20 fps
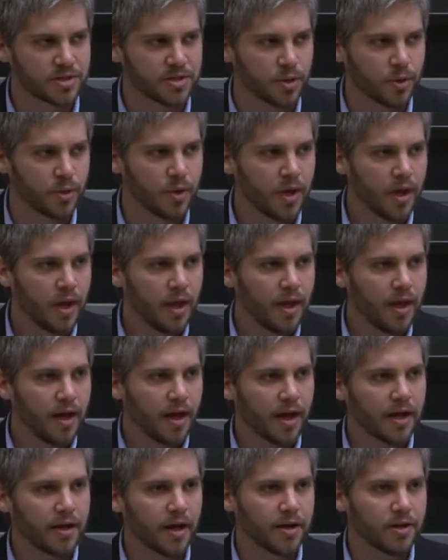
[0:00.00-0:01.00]
So
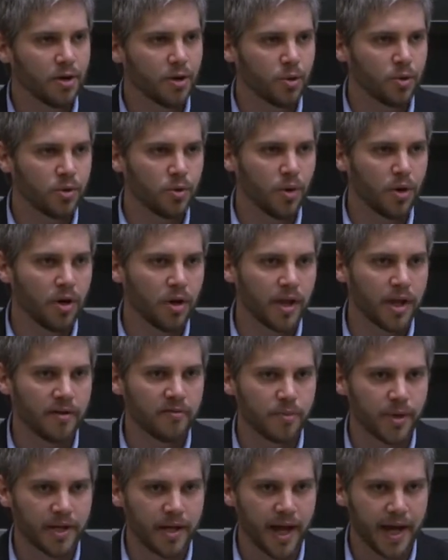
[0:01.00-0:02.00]
I, I know you all
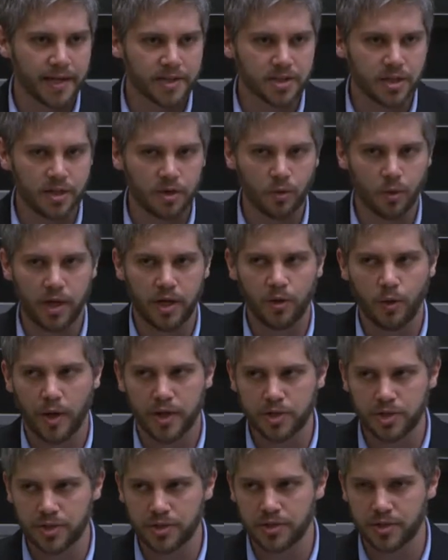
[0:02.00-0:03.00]
have been asking great
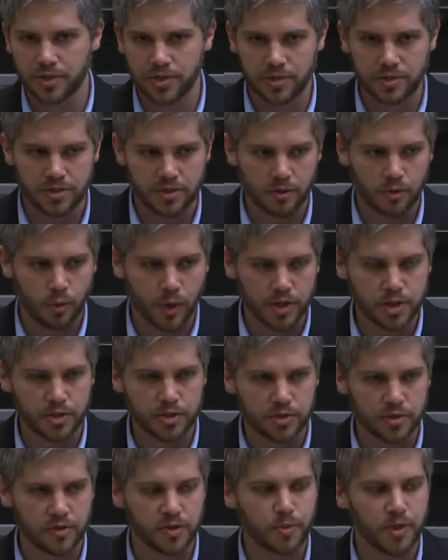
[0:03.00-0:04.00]
questions as,
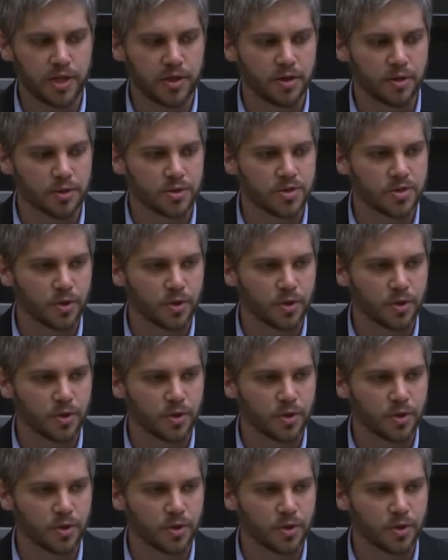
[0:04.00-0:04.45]
questions of speakers.